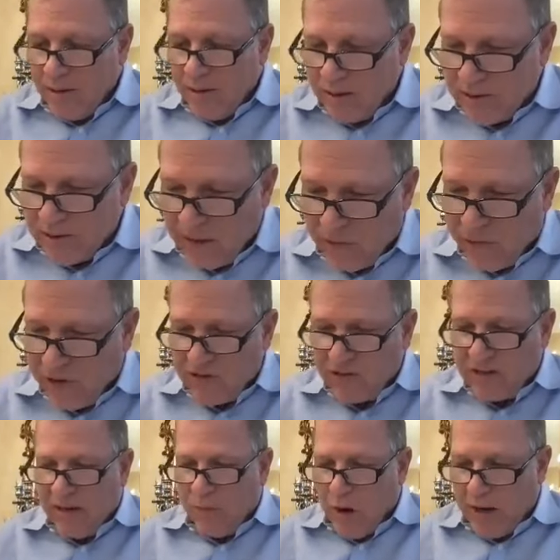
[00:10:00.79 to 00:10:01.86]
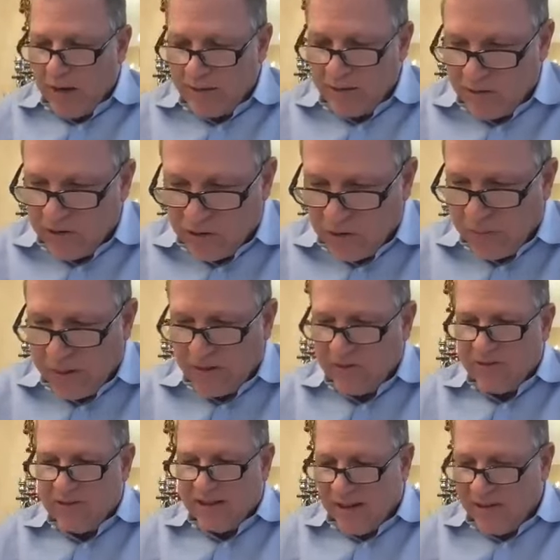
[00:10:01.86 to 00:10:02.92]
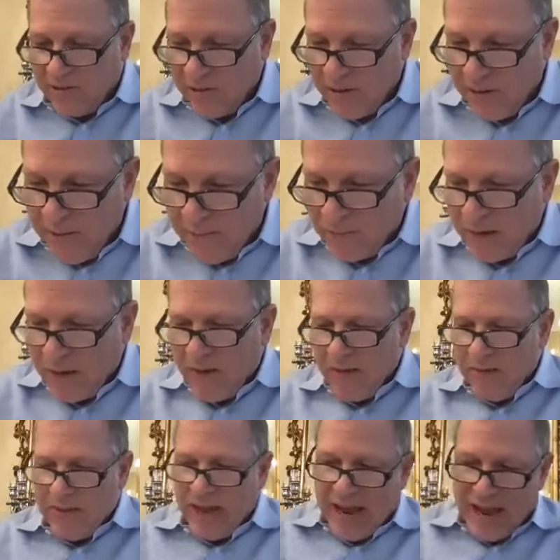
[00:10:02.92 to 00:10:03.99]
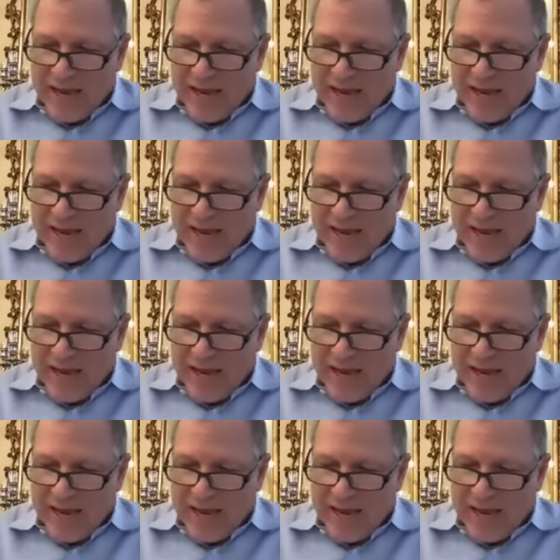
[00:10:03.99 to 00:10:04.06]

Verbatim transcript: until they physically went into Eretz Yisrael because it says they